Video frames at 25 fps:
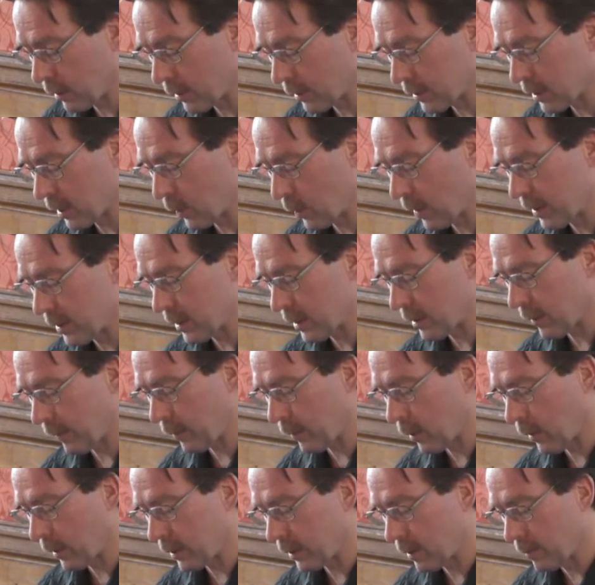consequences
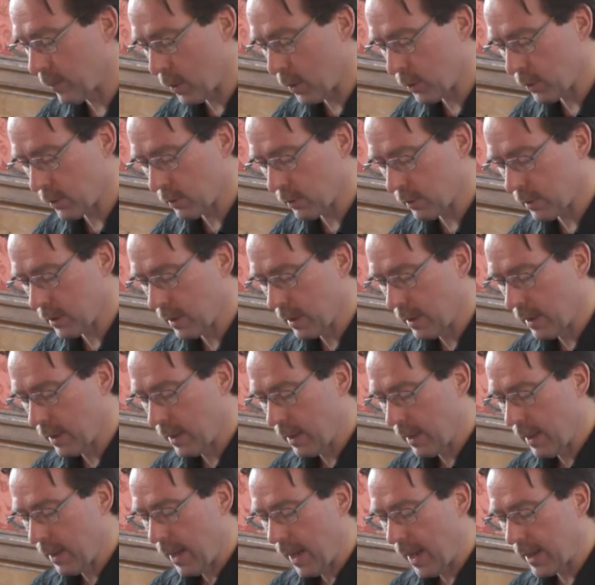of collective emotions,
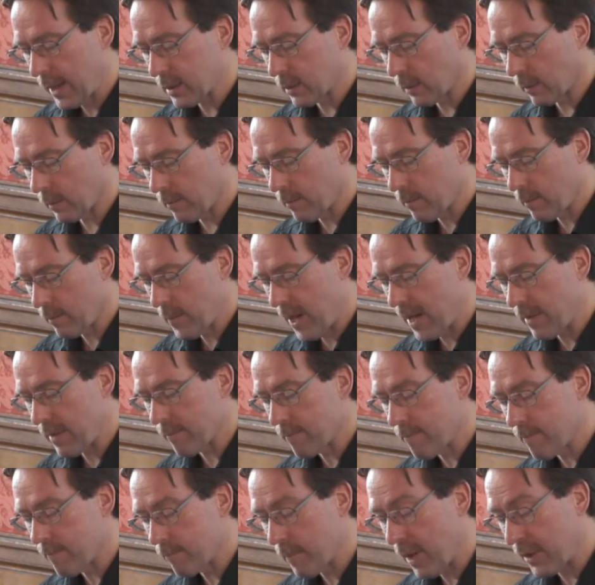has not
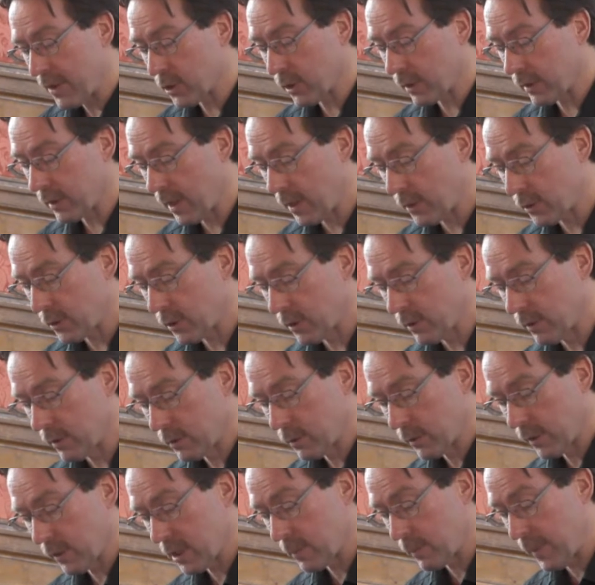paid much attention
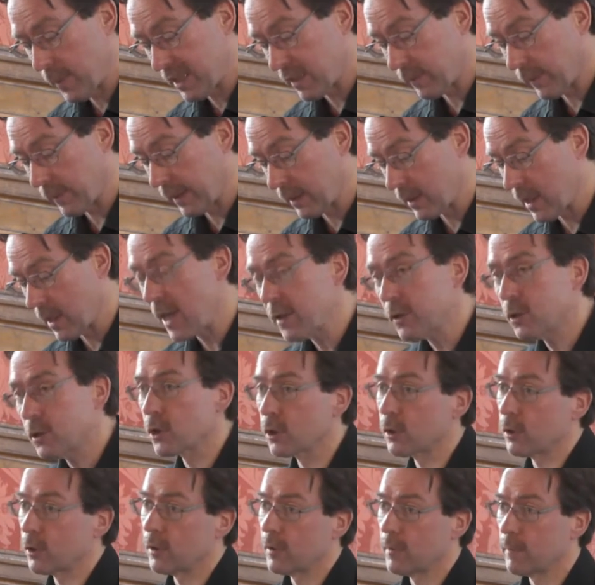to the specific
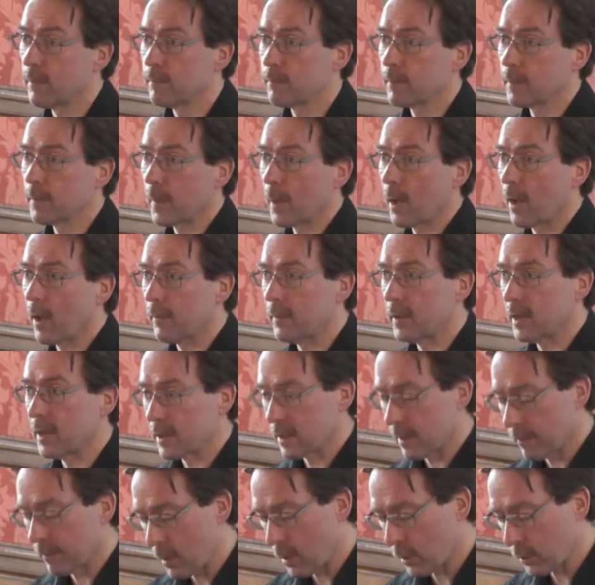nature of
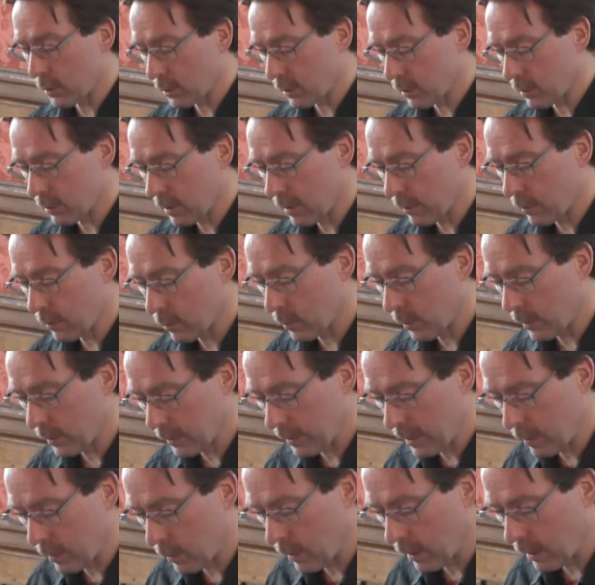these emotions,
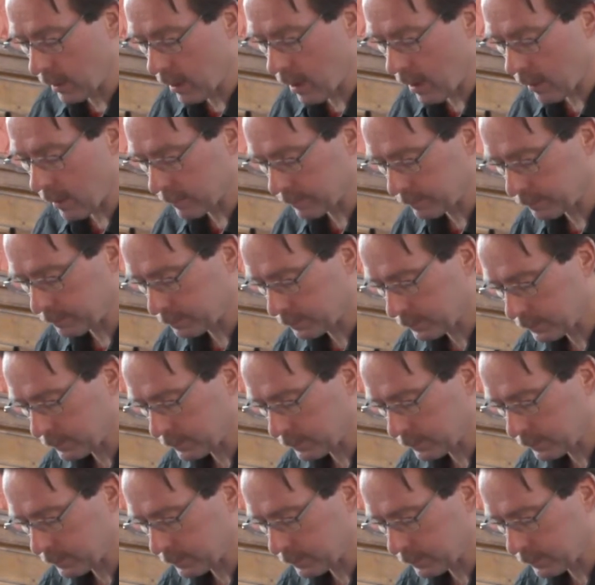what they really are.